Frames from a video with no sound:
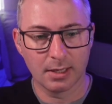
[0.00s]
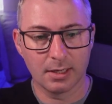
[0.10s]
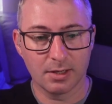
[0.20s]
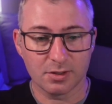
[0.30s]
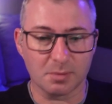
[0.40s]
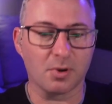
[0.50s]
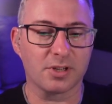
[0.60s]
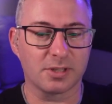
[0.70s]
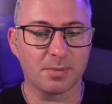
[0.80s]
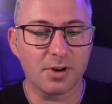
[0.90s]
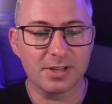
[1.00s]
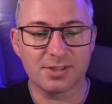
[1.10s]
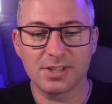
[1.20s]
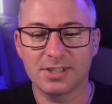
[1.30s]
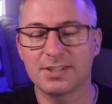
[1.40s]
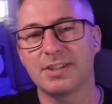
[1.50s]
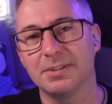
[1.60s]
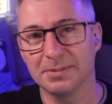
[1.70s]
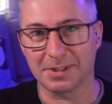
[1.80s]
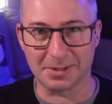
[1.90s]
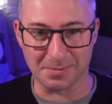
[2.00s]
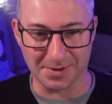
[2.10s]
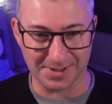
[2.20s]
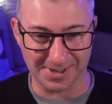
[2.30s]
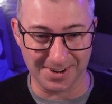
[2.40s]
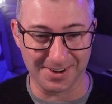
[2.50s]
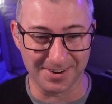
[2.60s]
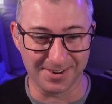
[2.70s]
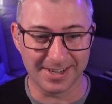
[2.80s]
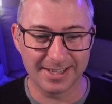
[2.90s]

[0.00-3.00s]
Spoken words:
Surprise, surprise, she still doesn't want to go.